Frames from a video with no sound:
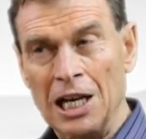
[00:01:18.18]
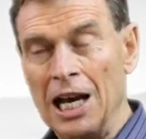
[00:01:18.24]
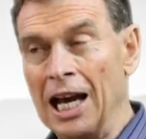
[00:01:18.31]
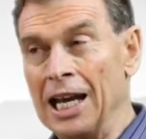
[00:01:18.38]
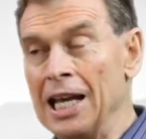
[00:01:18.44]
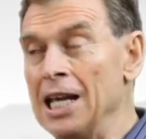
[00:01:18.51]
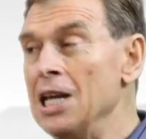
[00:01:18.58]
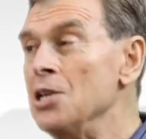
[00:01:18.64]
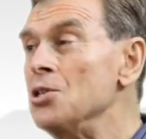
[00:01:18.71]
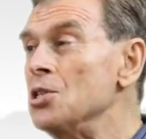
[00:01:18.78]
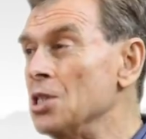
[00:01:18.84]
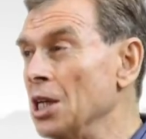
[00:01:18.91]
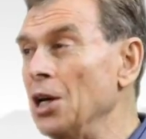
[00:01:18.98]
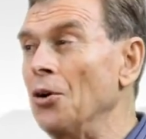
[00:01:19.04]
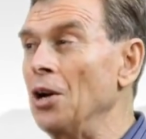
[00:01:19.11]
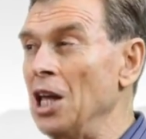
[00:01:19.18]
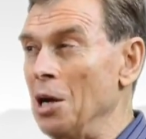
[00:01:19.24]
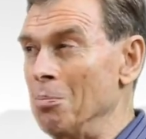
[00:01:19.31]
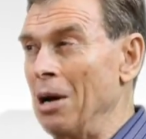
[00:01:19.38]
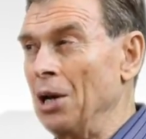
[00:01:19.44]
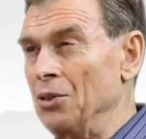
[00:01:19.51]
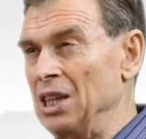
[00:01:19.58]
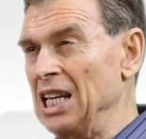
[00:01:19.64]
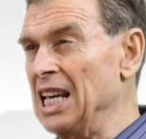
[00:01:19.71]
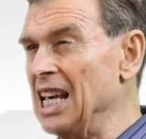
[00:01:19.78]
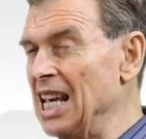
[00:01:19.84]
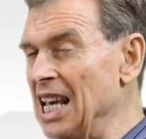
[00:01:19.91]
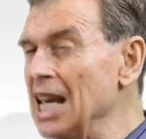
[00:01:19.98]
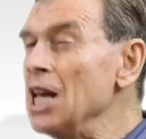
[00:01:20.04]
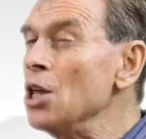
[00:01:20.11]
and his theory about the
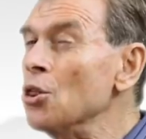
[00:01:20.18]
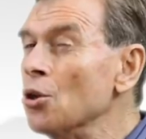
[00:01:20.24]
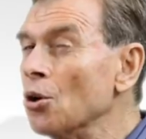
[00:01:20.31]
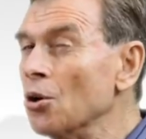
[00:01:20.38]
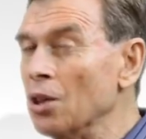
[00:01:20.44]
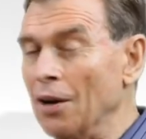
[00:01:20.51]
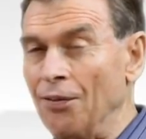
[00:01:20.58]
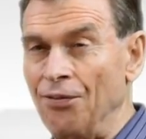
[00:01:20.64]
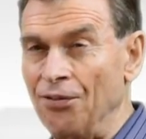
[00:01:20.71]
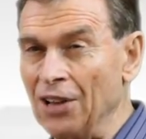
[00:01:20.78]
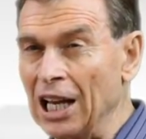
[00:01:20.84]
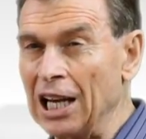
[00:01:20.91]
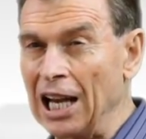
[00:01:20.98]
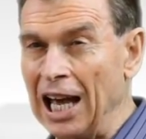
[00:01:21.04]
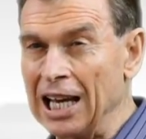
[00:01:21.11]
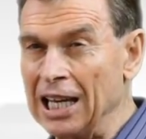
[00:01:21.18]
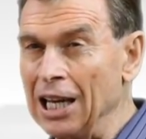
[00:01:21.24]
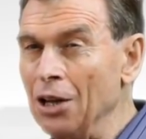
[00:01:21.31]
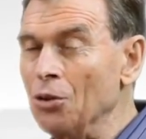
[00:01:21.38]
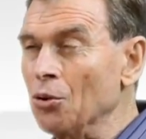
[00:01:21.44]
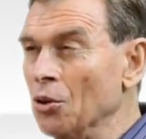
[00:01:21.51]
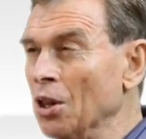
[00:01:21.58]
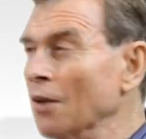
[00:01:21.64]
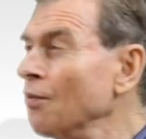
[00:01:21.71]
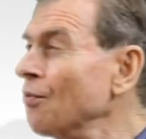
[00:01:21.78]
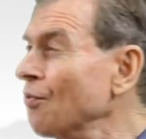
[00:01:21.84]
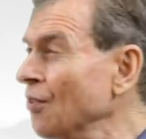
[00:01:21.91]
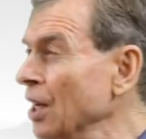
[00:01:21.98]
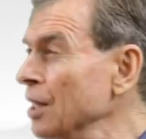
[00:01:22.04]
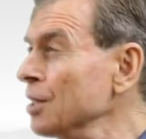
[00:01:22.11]
ether, the flood-like ether that
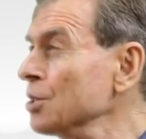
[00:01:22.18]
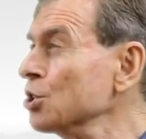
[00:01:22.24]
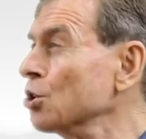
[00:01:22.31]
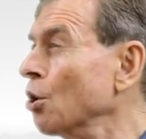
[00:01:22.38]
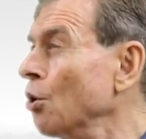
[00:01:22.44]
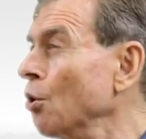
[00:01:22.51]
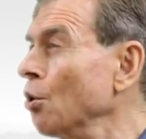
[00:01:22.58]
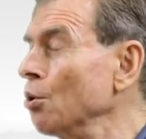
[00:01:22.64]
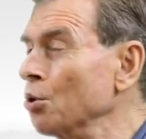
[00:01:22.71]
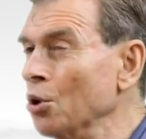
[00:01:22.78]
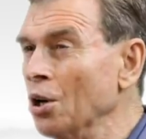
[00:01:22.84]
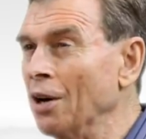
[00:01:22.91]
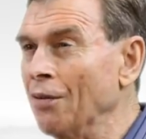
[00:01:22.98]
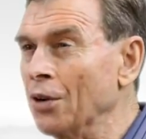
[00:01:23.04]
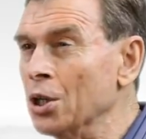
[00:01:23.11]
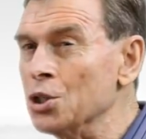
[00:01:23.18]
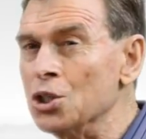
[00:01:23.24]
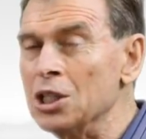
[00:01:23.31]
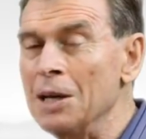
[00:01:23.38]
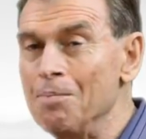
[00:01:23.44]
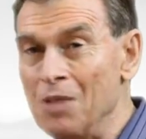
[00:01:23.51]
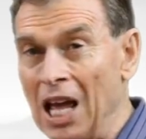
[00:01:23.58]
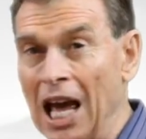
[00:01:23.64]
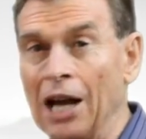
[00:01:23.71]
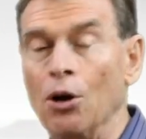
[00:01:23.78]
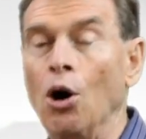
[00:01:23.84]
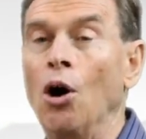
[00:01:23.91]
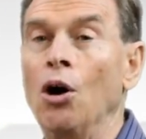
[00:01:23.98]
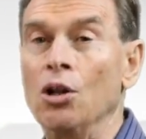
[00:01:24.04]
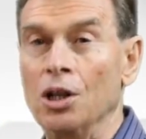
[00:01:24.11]
fills the whole universe and
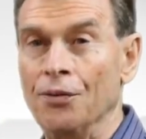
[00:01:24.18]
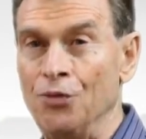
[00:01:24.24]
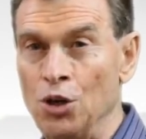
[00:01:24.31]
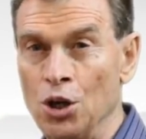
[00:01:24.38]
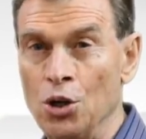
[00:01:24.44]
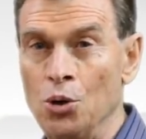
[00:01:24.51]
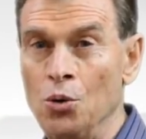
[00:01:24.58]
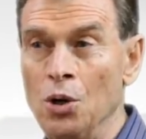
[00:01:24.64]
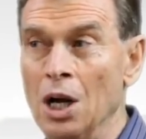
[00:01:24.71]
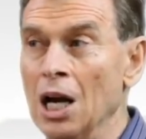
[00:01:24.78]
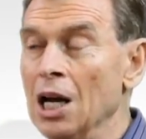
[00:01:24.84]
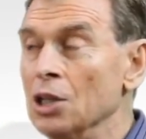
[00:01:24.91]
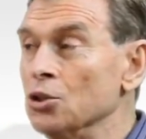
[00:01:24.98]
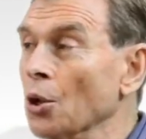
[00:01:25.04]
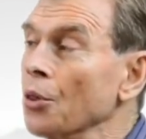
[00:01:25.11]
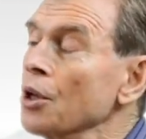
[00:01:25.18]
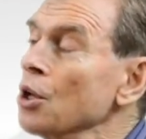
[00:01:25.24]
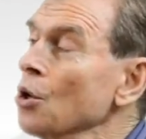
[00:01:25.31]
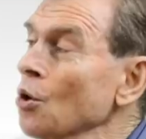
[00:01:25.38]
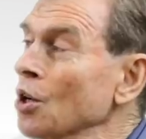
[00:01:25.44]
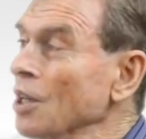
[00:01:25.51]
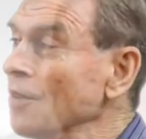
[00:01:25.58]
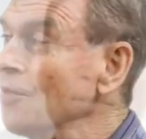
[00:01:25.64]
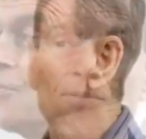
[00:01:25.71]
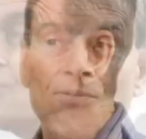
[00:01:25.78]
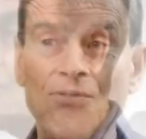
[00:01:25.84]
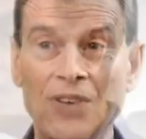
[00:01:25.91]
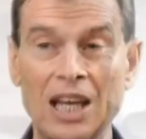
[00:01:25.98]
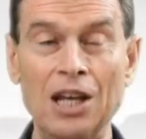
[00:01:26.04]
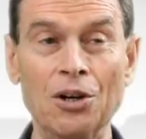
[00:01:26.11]
all of you, so that you can
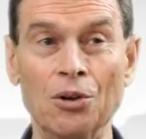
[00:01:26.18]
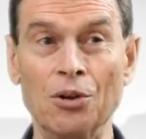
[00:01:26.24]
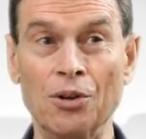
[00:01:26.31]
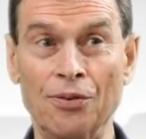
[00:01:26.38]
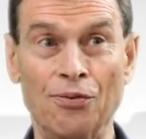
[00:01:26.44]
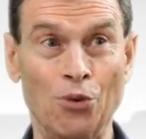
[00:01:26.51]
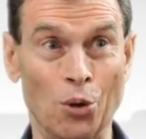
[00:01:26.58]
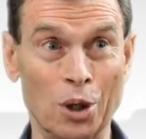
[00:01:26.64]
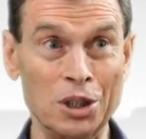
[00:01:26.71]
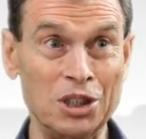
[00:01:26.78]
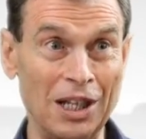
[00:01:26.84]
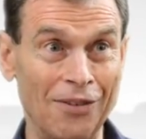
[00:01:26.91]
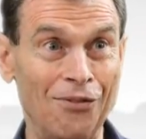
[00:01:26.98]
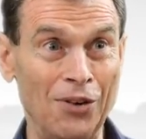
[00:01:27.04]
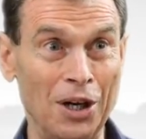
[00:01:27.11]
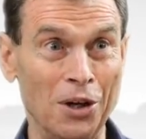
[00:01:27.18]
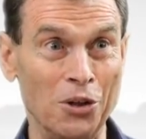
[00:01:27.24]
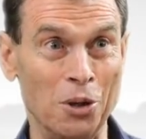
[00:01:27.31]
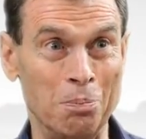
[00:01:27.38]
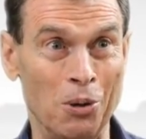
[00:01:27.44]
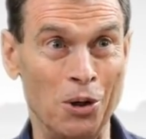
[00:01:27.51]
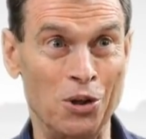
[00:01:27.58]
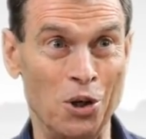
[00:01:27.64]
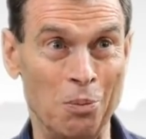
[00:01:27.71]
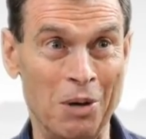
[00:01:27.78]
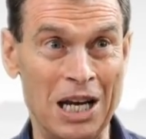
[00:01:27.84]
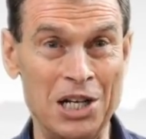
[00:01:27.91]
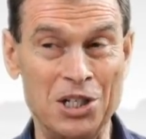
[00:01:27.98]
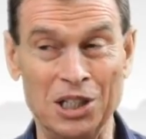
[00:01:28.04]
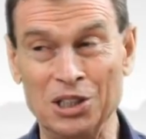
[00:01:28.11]
feel the force and feel the
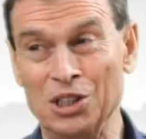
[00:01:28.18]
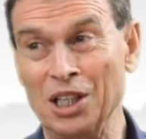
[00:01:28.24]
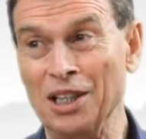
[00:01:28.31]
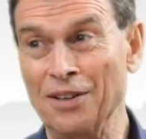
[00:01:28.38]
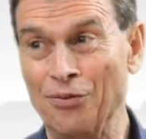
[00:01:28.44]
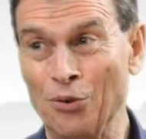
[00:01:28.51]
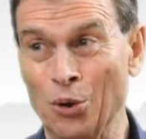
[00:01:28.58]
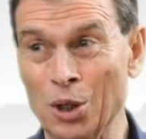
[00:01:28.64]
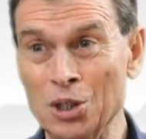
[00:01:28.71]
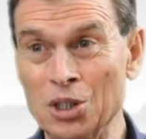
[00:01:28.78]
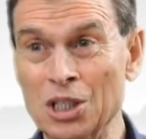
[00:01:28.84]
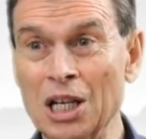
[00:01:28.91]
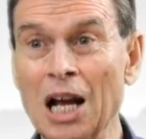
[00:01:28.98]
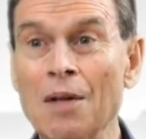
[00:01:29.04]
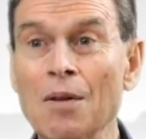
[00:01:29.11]
perturbations in the force.